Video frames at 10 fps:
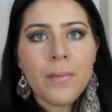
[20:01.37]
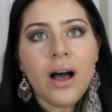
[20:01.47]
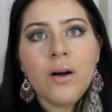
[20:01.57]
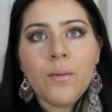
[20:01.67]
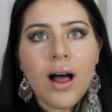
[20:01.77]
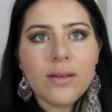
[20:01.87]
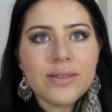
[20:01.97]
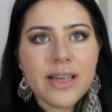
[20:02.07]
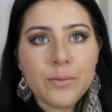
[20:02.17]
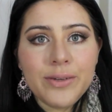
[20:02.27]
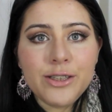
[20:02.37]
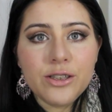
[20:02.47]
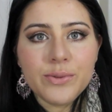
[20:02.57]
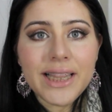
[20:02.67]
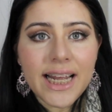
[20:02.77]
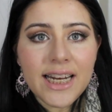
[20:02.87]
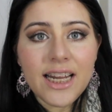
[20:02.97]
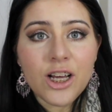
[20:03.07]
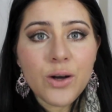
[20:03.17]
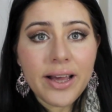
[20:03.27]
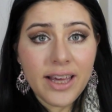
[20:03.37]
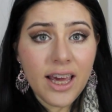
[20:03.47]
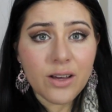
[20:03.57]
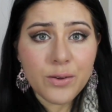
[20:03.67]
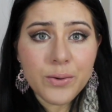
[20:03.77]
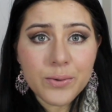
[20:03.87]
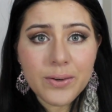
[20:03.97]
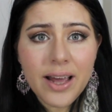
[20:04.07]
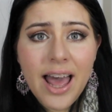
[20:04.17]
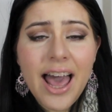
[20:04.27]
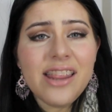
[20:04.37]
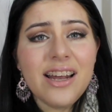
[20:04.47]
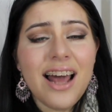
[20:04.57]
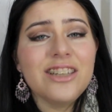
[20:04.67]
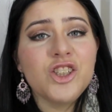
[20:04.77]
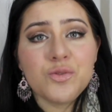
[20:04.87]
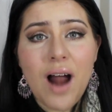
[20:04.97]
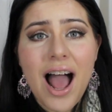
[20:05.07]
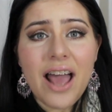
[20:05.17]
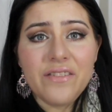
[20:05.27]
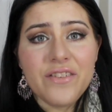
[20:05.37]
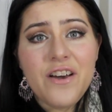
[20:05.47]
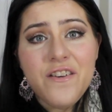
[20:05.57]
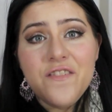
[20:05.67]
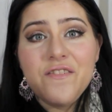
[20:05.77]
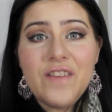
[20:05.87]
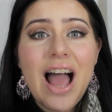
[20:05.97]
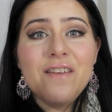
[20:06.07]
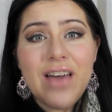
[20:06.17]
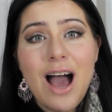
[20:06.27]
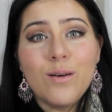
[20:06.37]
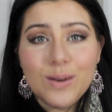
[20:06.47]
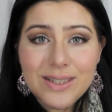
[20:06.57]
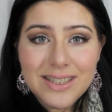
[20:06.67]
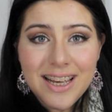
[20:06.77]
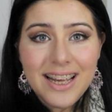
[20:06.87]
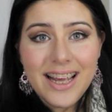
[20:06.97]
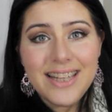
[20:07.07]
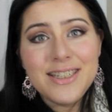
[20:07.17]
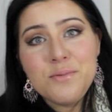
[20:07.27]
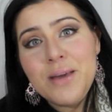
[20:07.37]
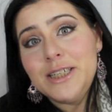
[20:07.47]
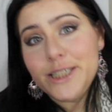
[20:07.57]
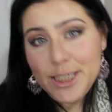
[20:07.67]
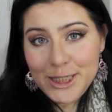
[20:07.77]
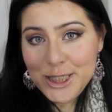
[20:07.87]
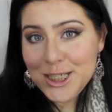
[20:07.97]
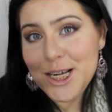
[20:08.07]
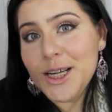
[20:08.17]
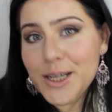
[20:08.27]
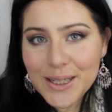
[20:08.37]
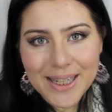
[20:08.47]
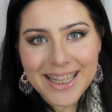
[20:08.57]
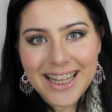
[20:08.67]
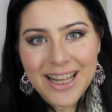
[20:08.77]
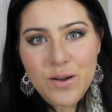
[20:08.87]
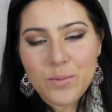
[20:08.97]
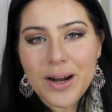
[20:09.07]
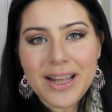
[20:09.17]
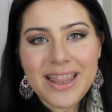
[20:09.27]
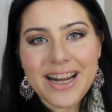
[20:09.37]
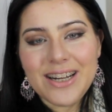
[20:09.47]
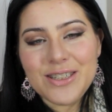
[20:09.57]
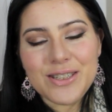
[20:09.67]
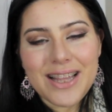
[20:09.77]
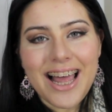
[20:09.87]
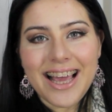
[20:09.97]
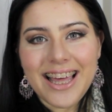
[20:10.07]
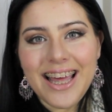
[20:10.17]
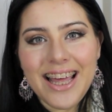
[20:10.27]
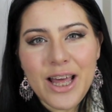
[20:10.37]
Mahawal was like, we landed in Cancun and then had to drive 5 hours into the Mexican jungle where there's like